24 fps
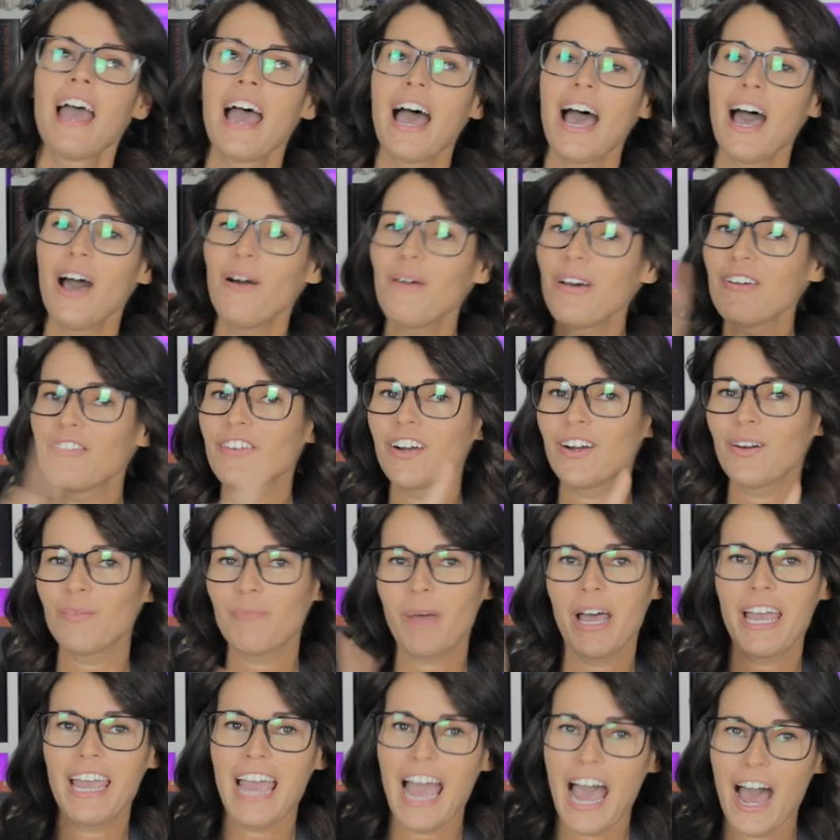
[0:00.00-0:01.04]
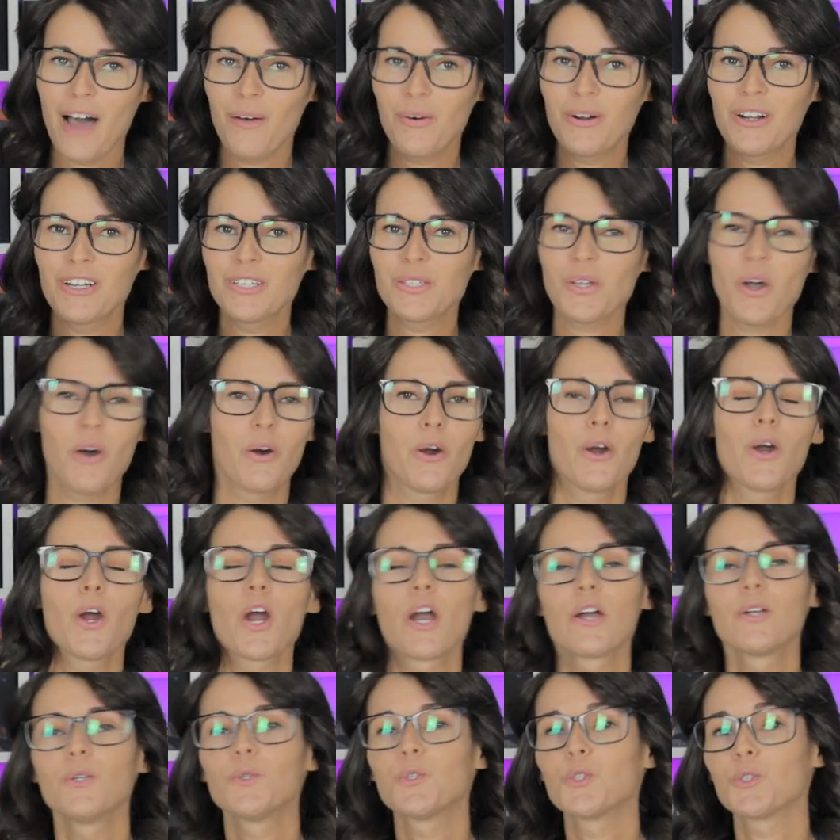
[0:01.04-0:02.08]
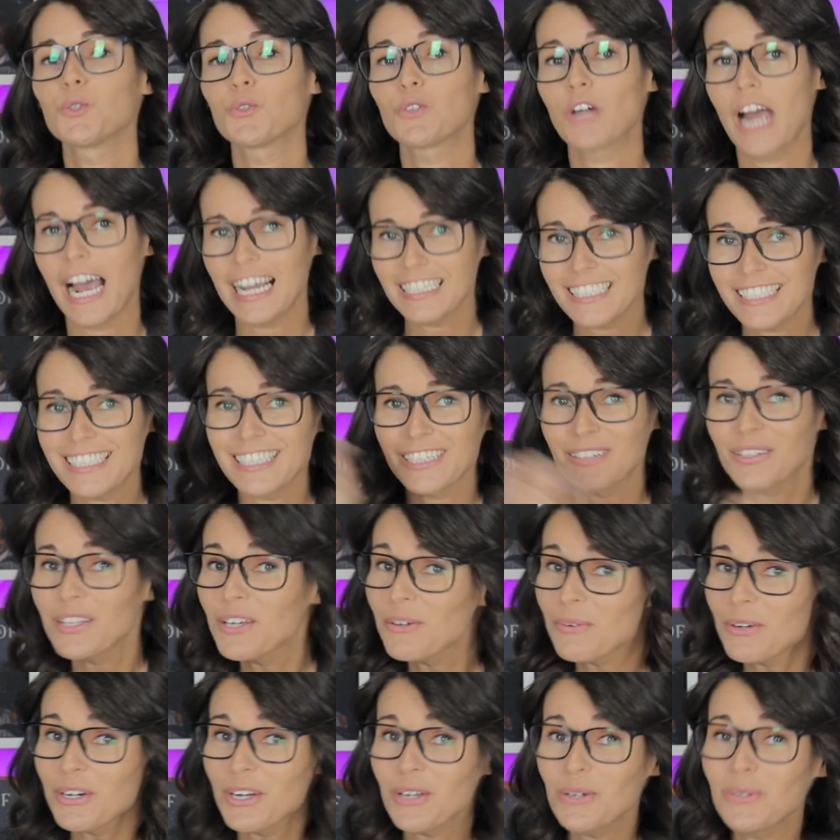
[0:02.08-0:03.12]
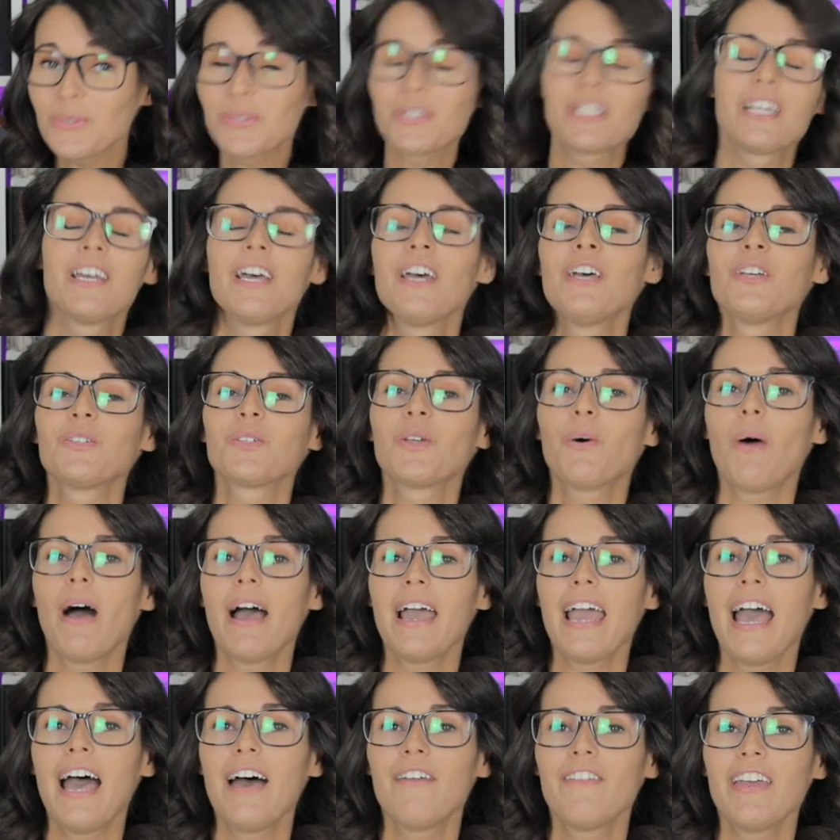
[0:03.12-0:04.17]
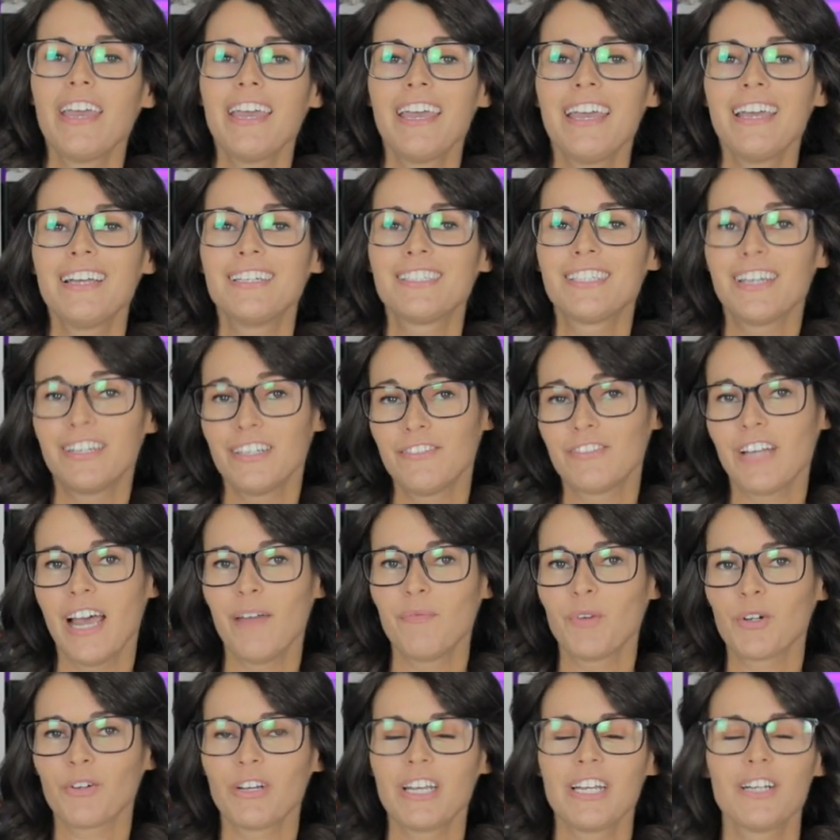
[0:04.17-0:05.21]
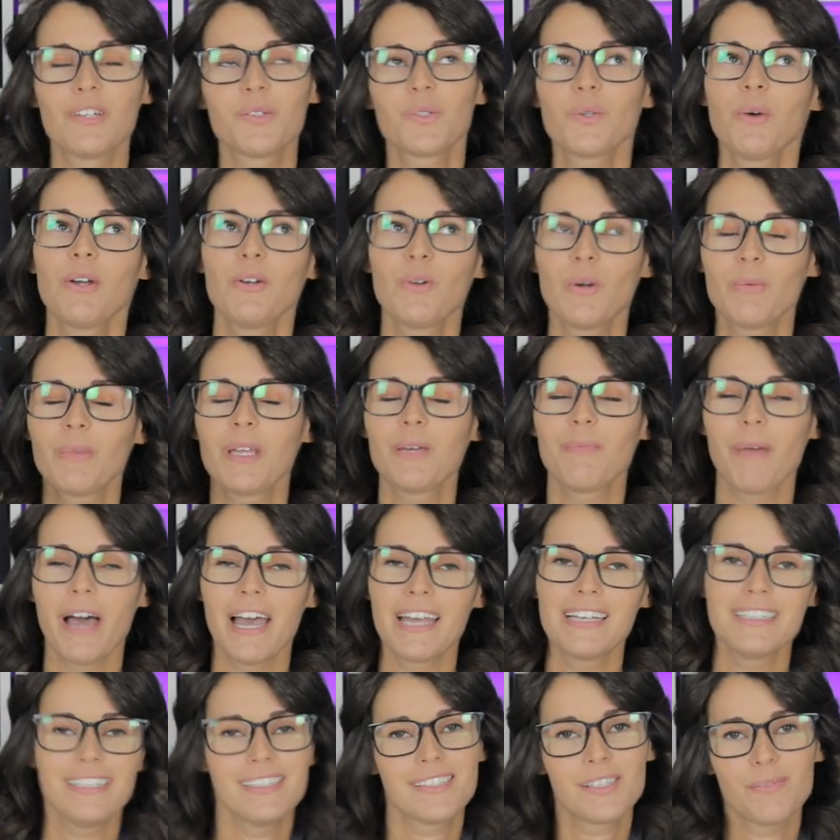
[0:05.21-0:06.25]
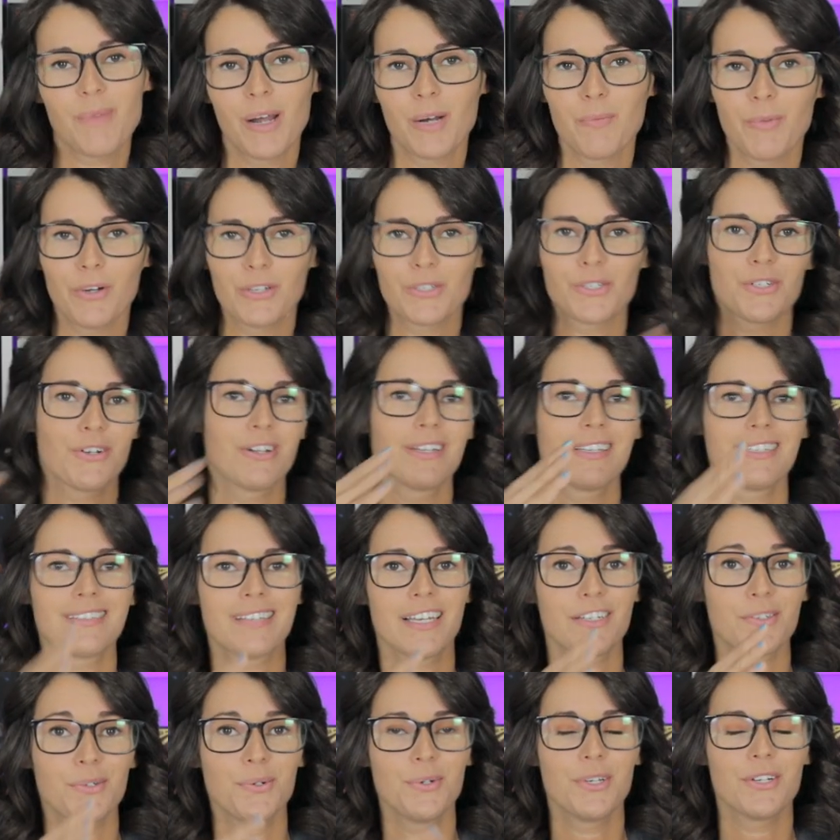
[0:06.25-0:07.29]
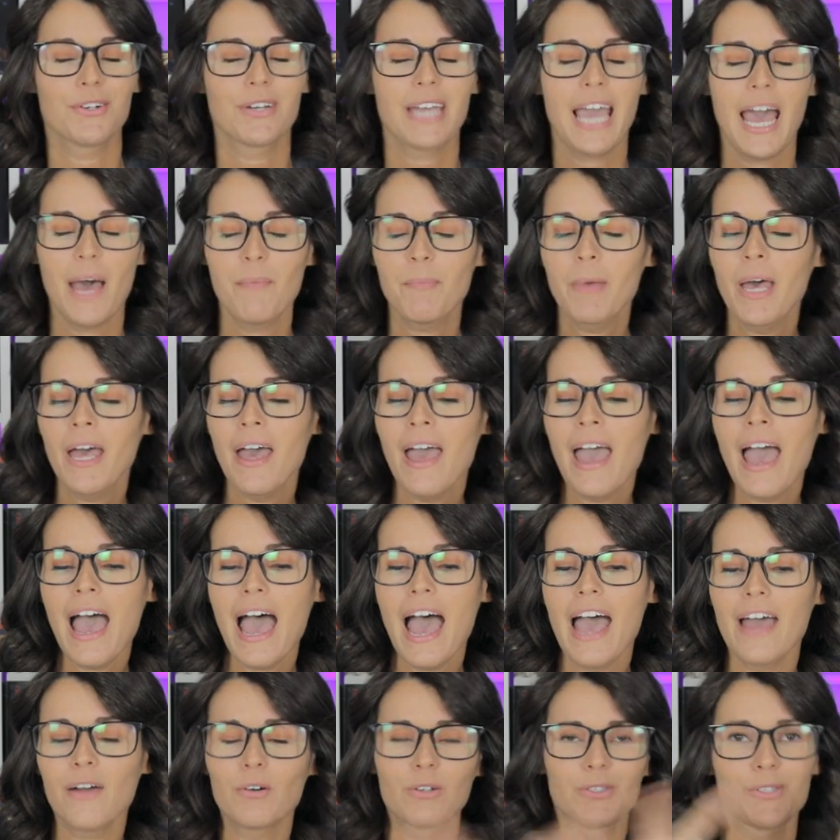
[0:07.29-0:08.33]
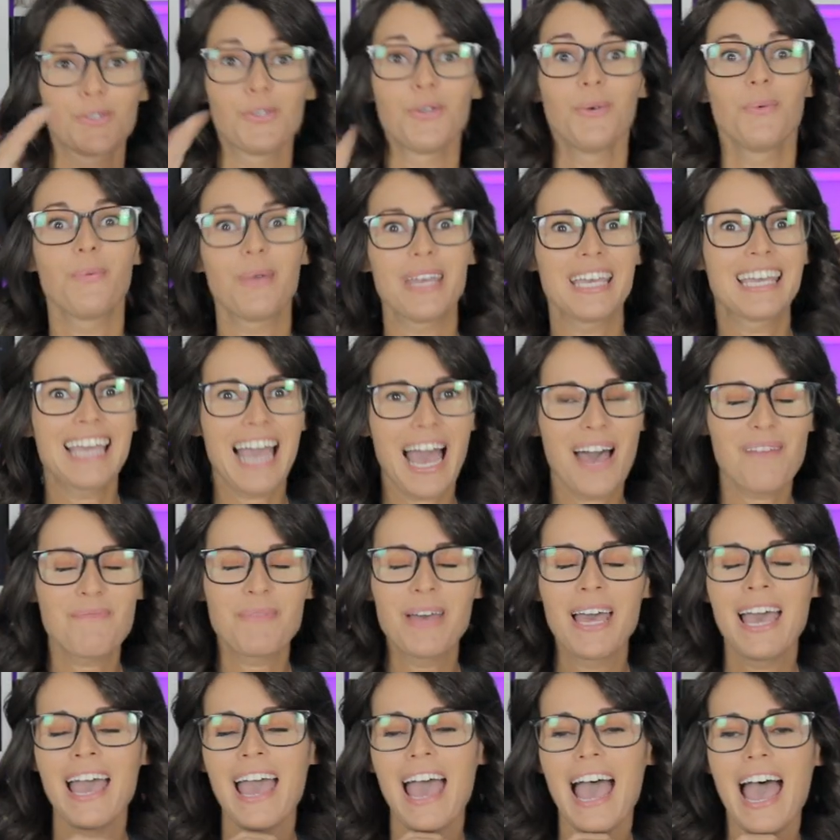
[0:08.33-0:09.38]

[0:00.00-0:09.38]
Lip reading: However, my hours are drastically reduced. So I have a ton of time to read. So I normally buy a decent amount of books during this like 2 year gap or 2 week gap.